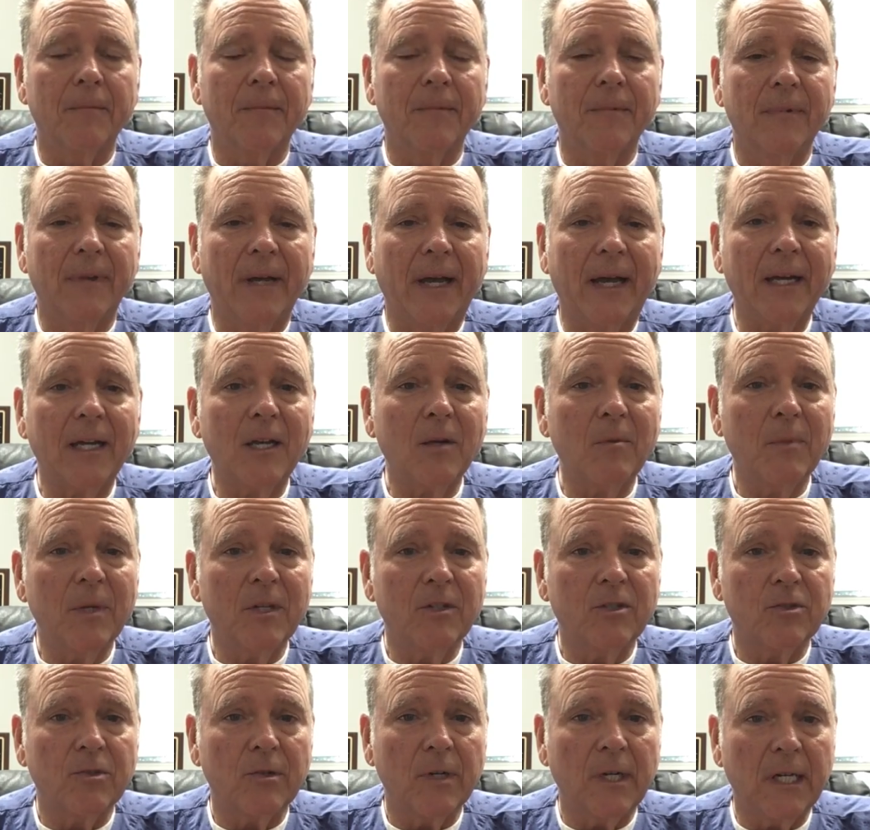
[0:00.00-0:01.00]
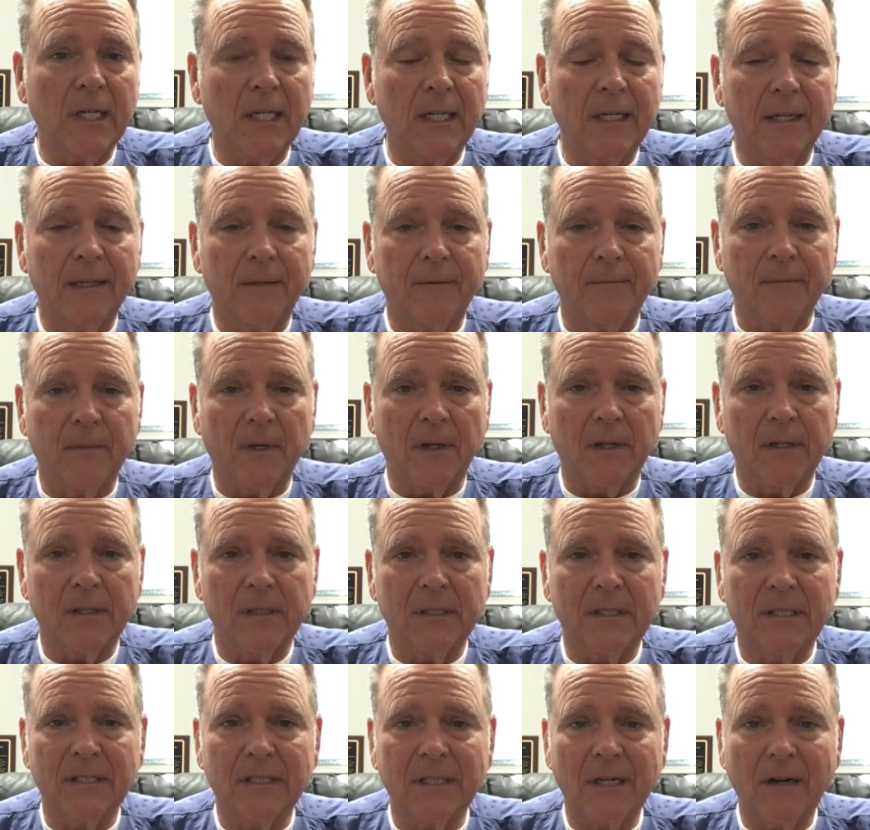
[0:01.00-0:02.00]
That can be treated in
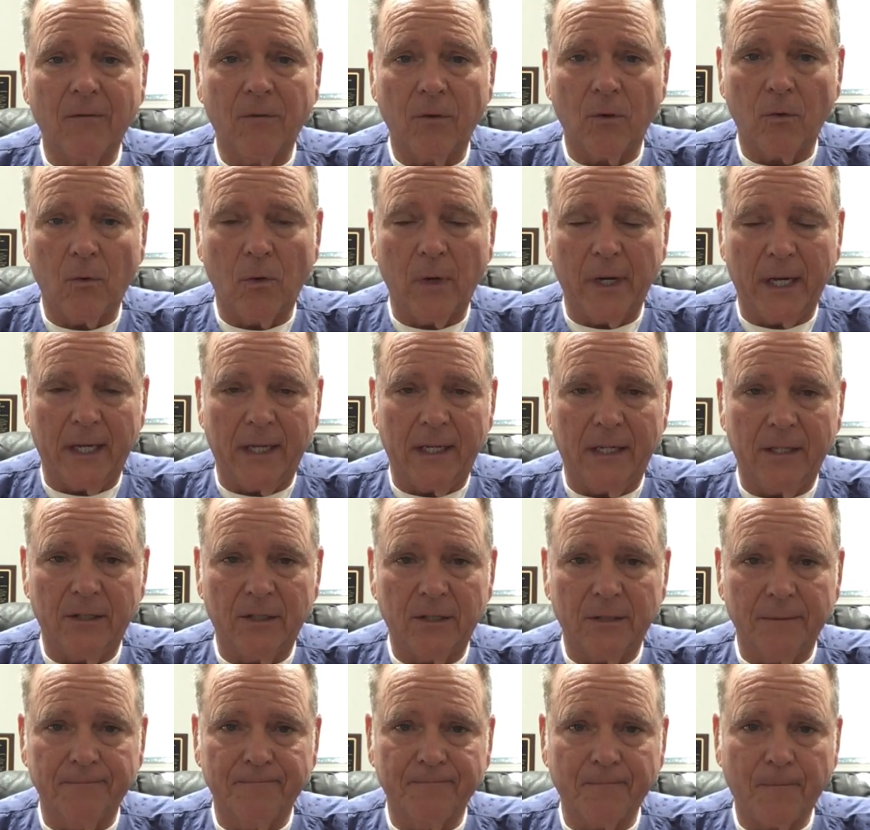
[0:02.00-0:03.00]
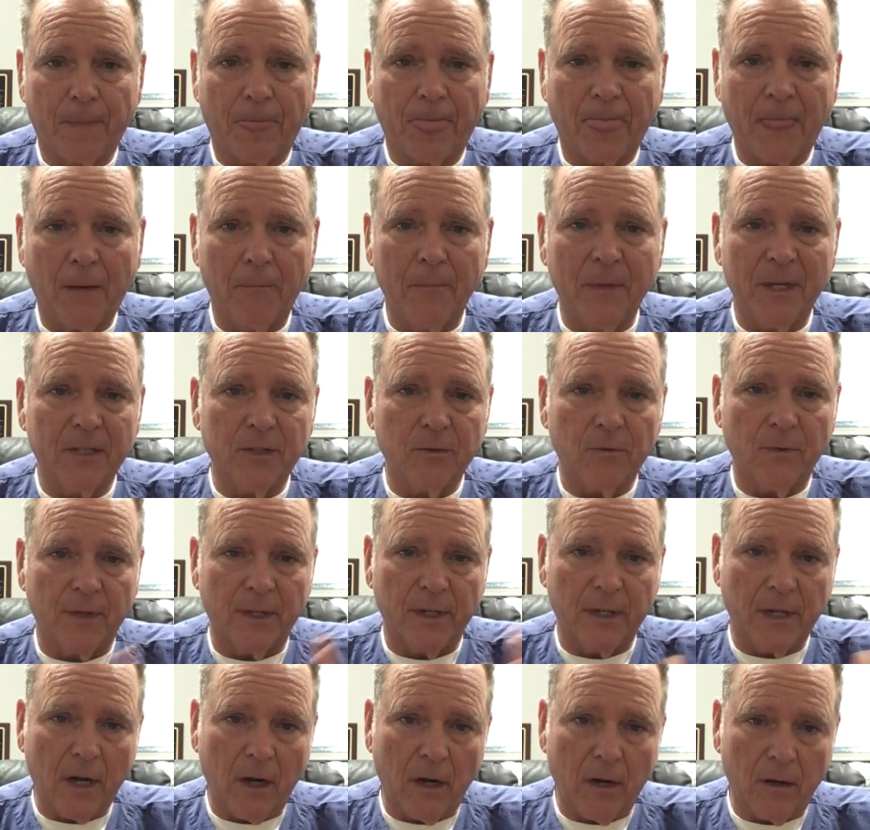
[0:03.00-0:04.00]
several ways. I mentioned
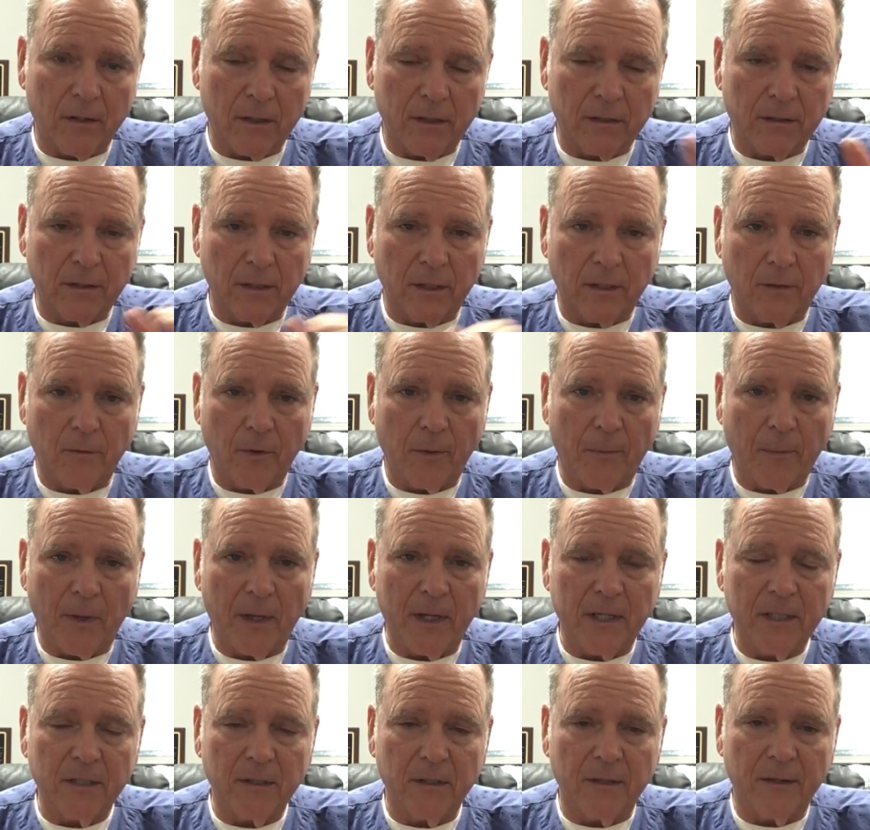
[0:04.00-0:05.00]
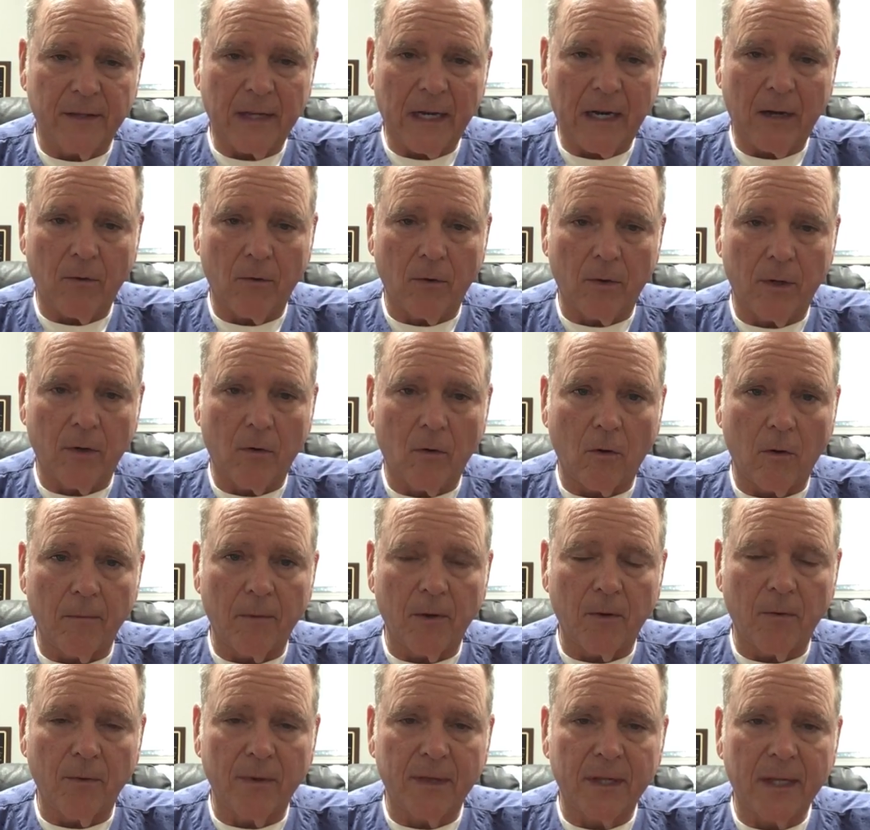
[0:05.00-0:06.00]
with a dog, it's replacing thyroid
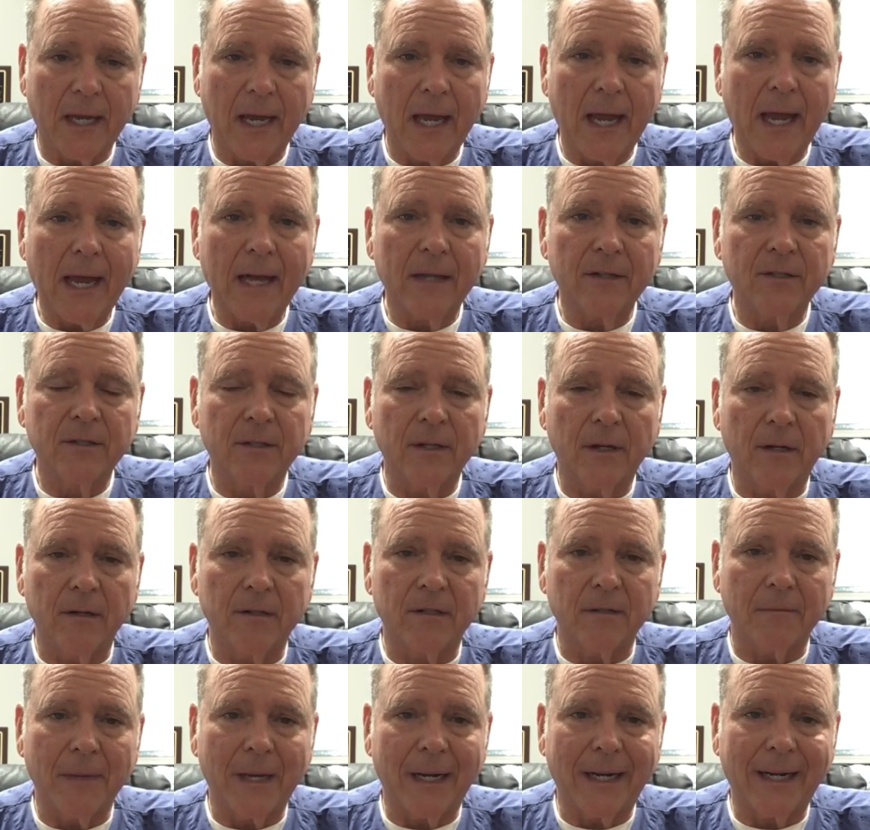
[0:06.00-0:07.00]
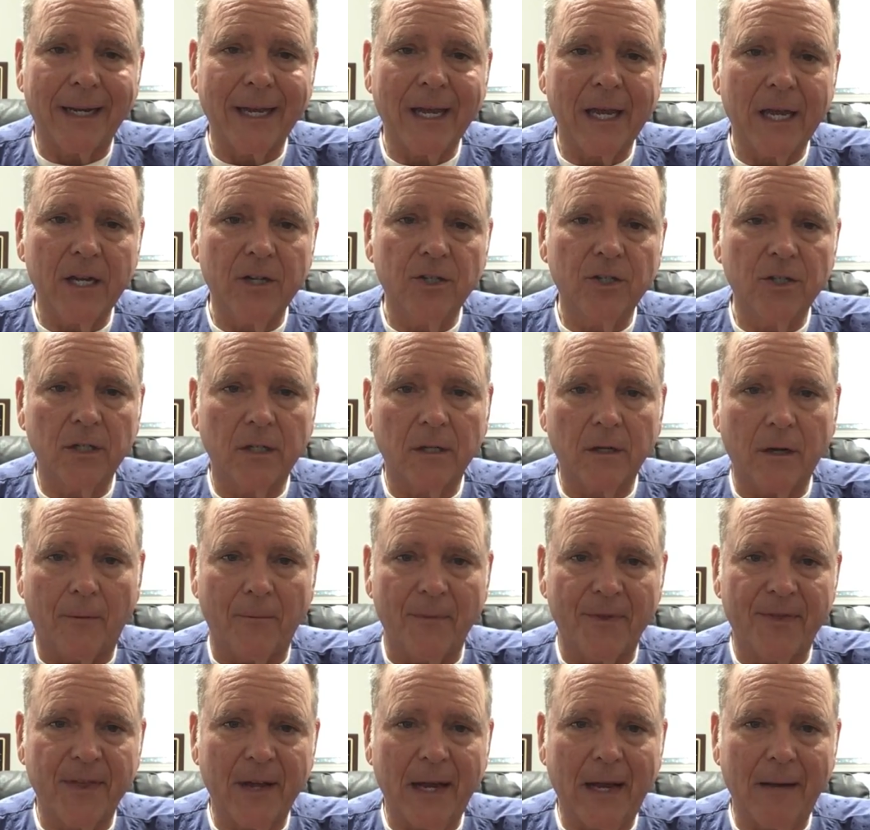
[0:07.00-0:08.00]
hormone. With cats, there's a medication
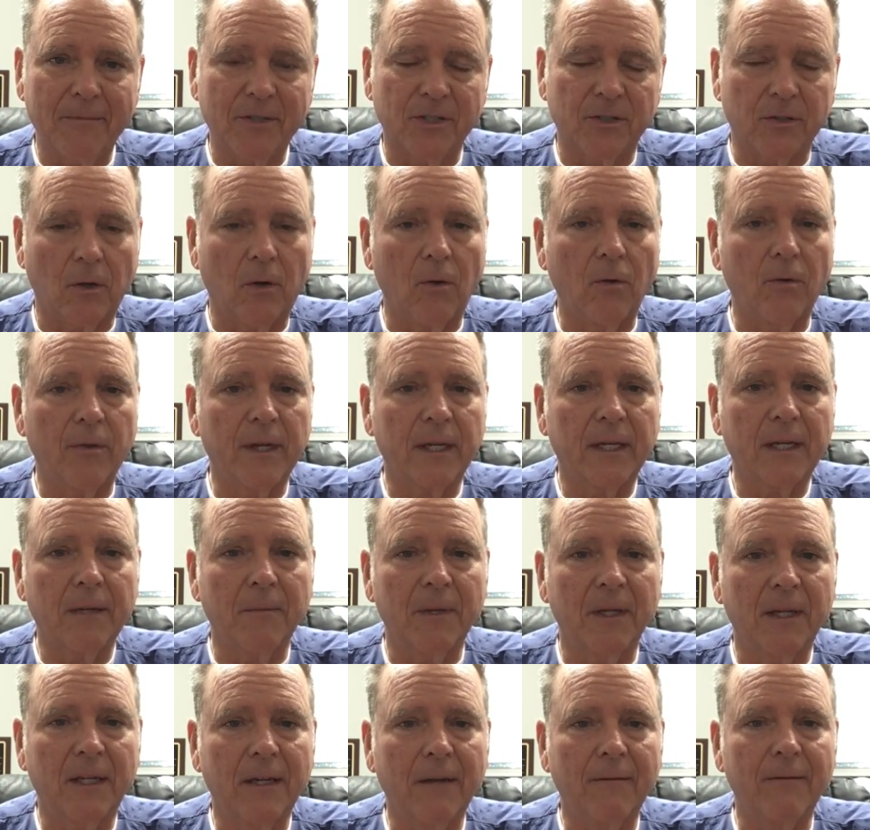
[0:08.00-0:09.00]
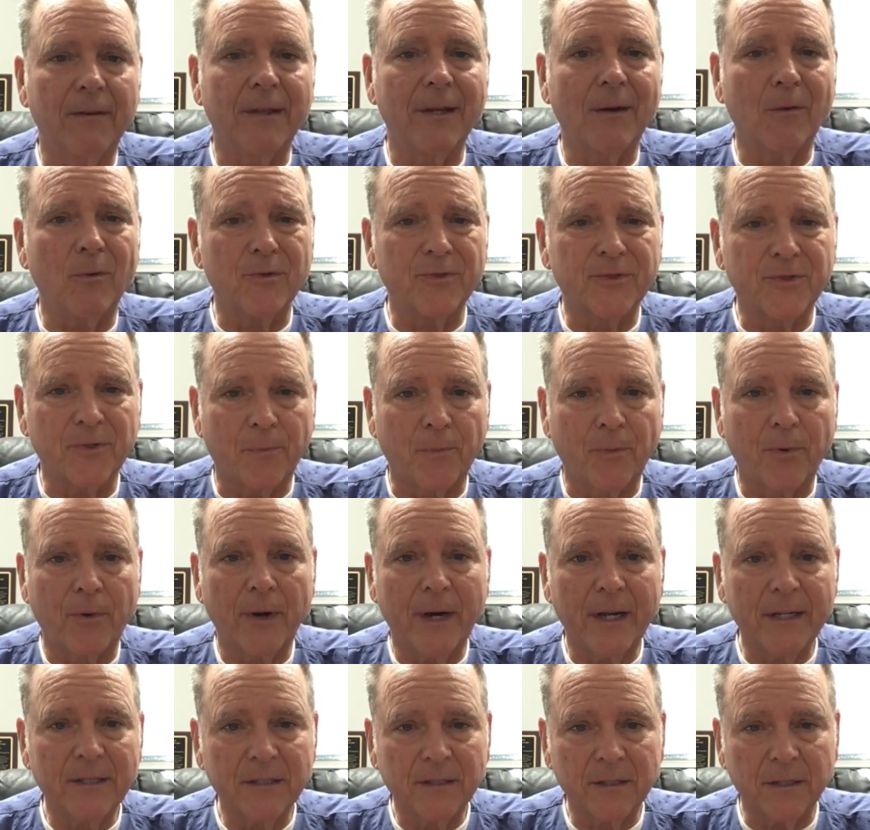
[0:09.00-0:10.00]
called methimazole that can be given that will
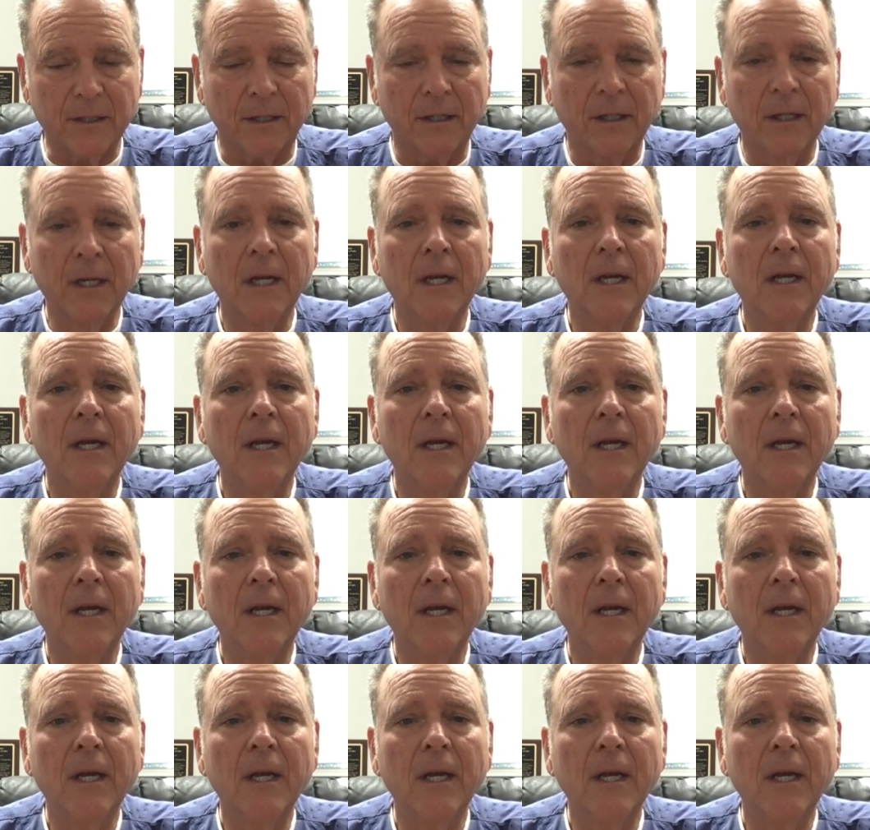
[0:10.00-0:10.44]
suppress the